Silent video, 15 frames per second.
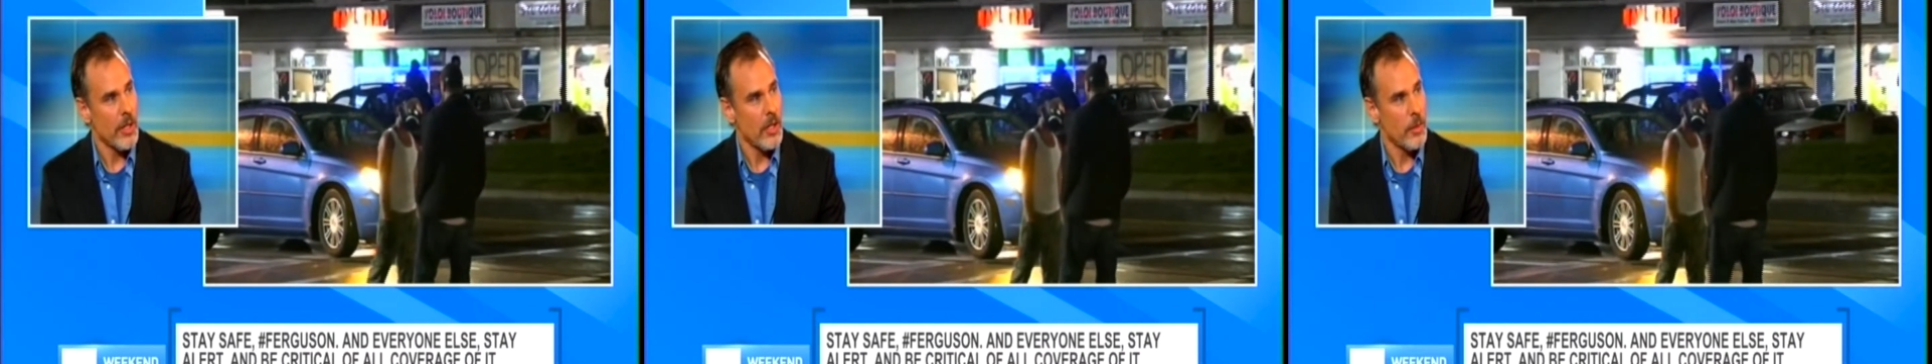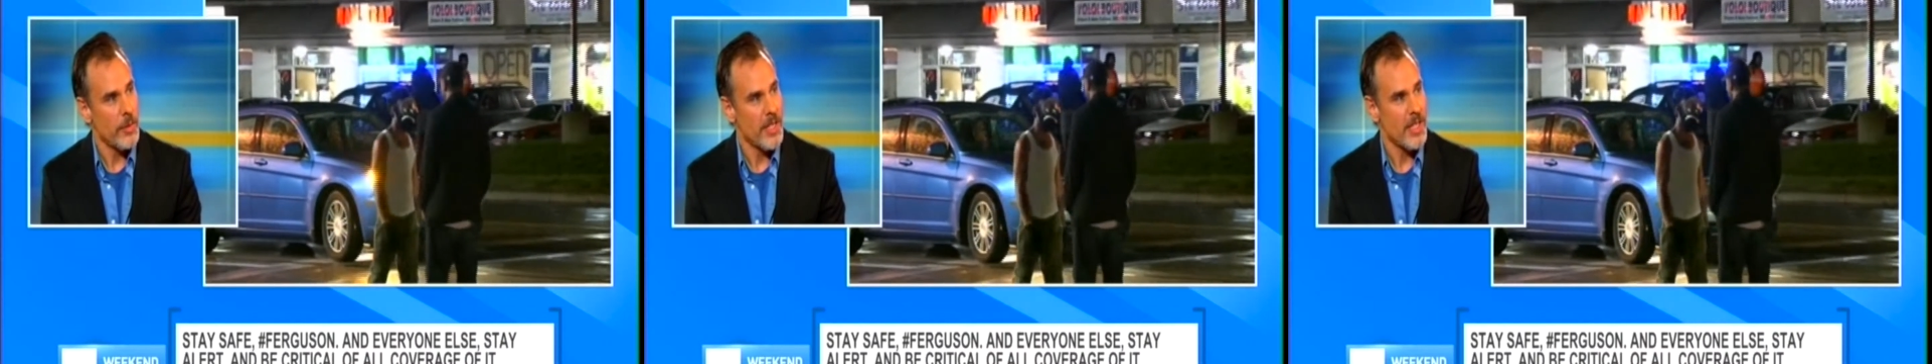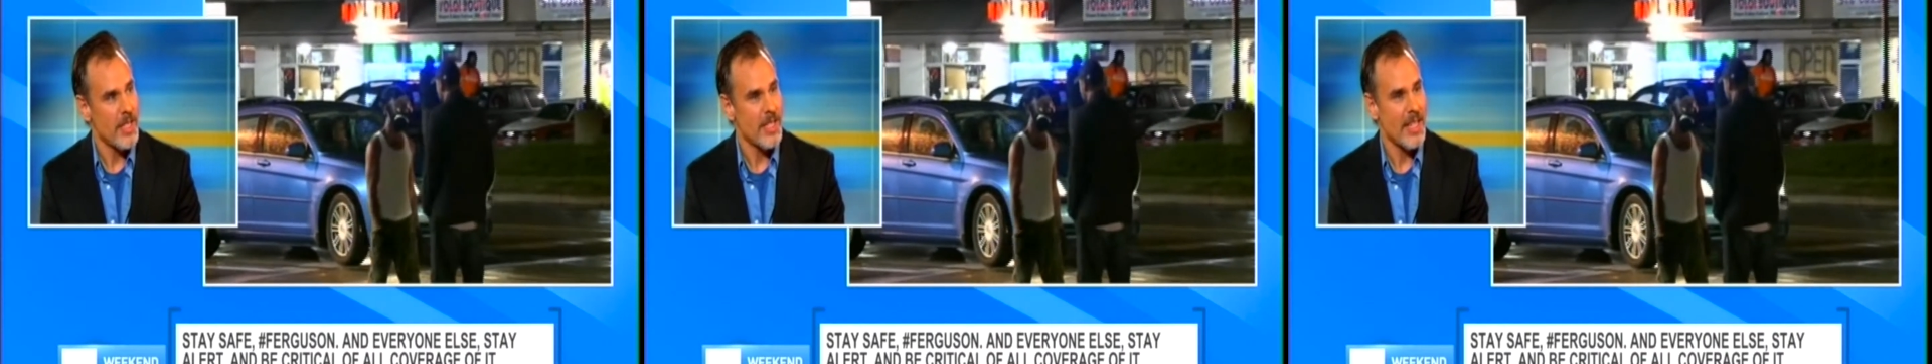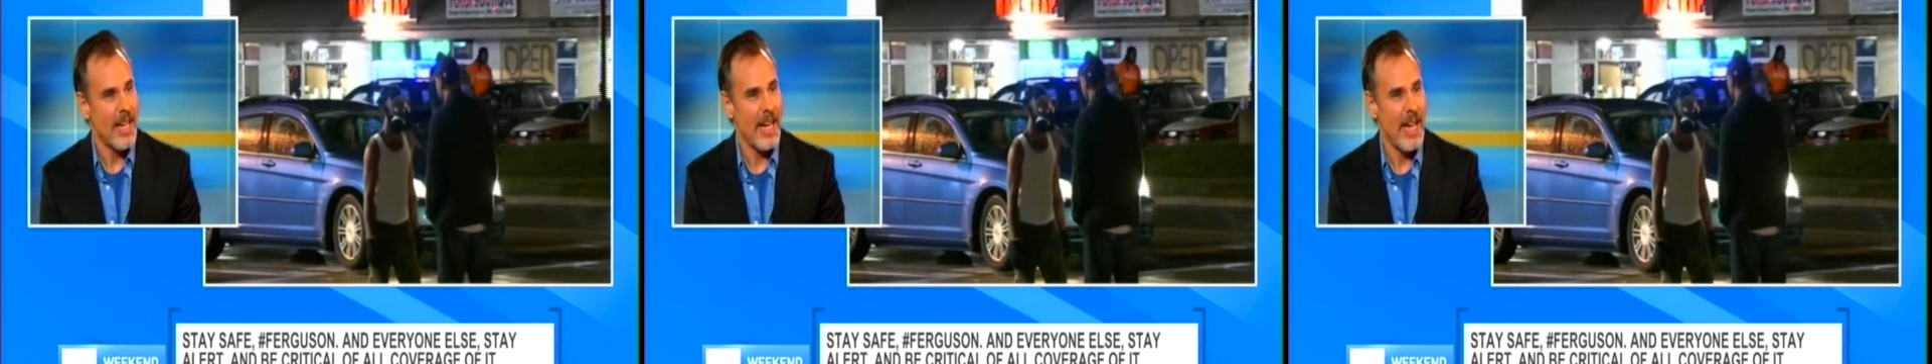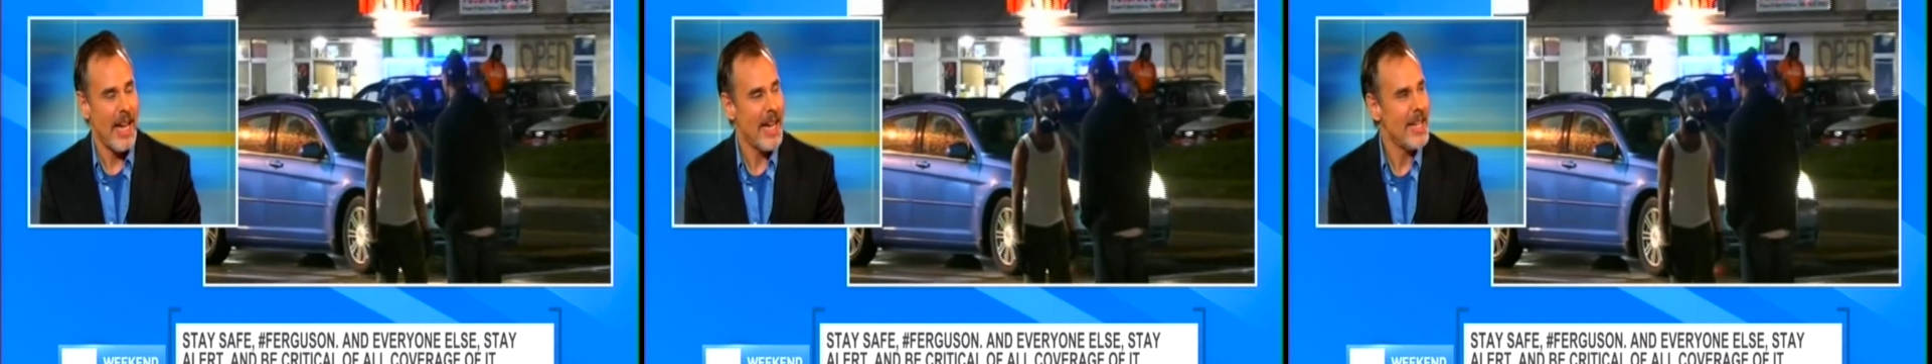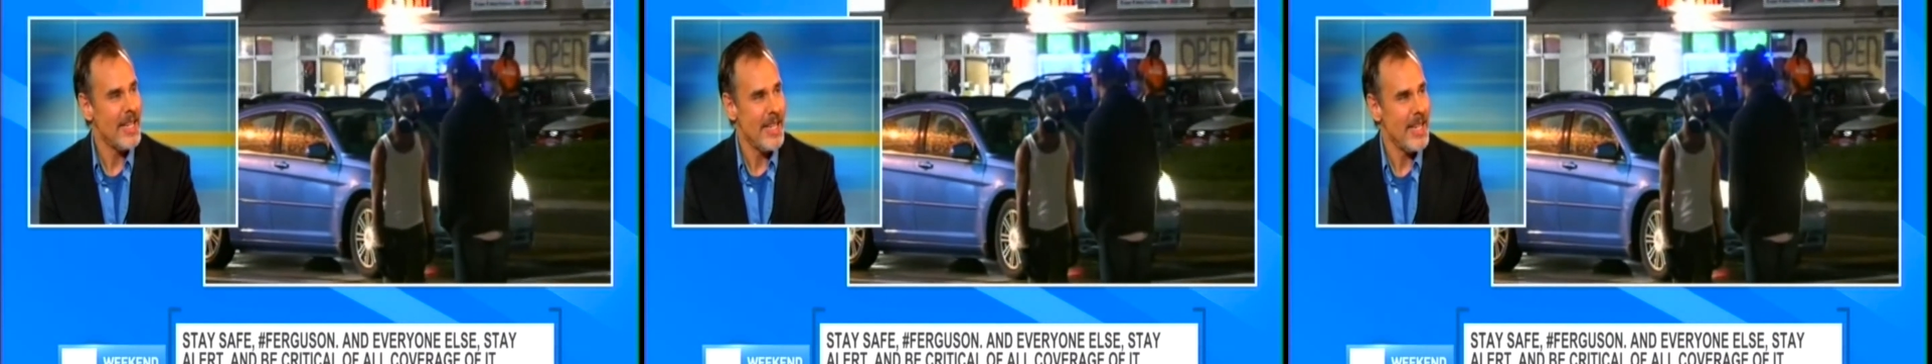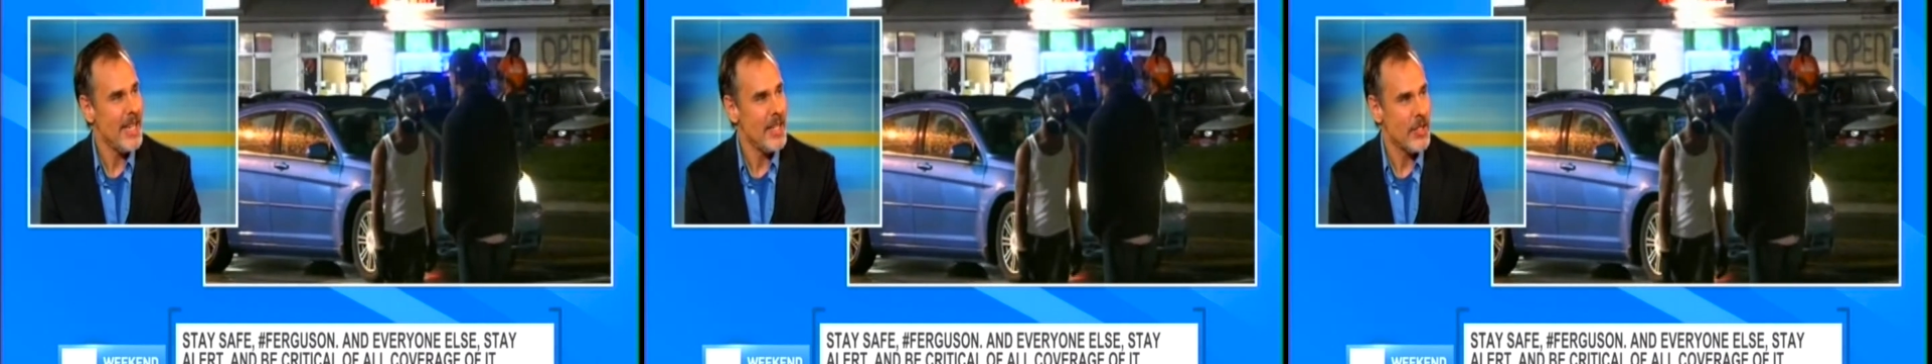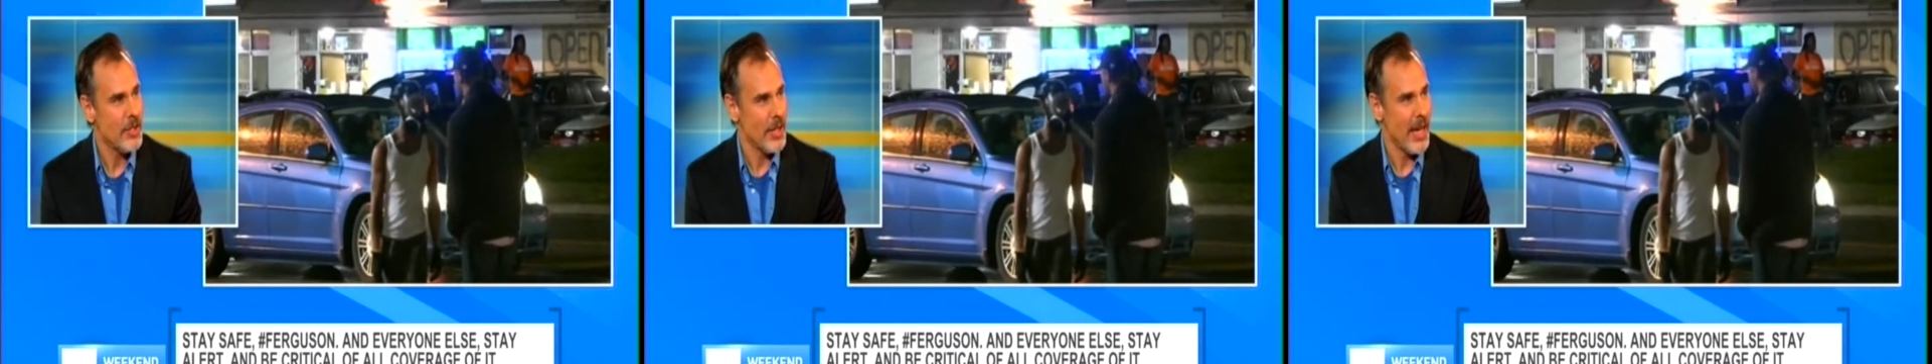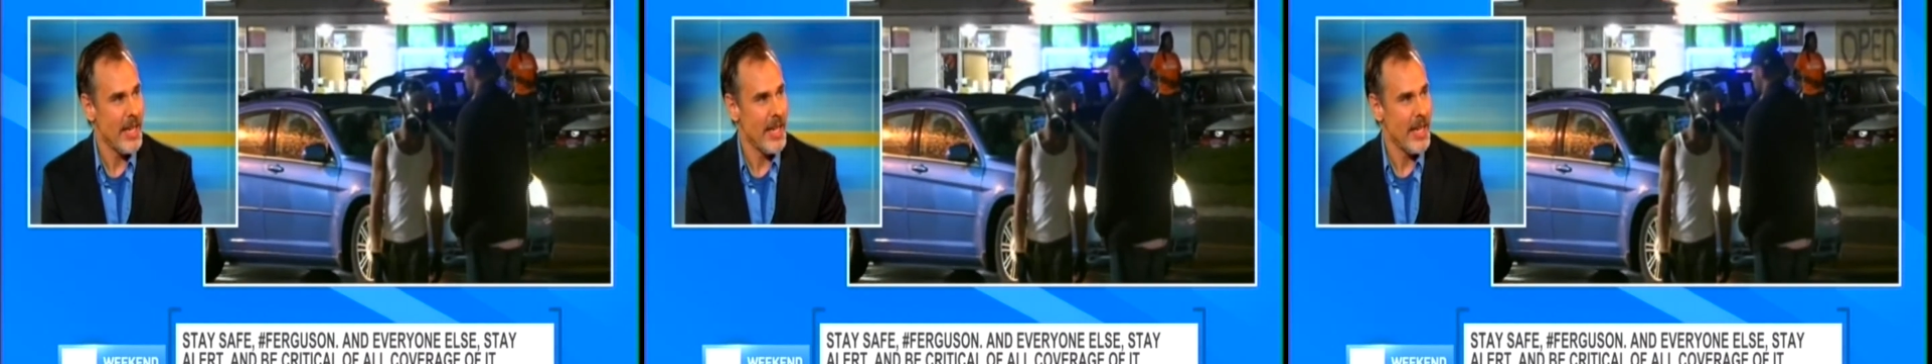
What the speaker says: an element that says, I need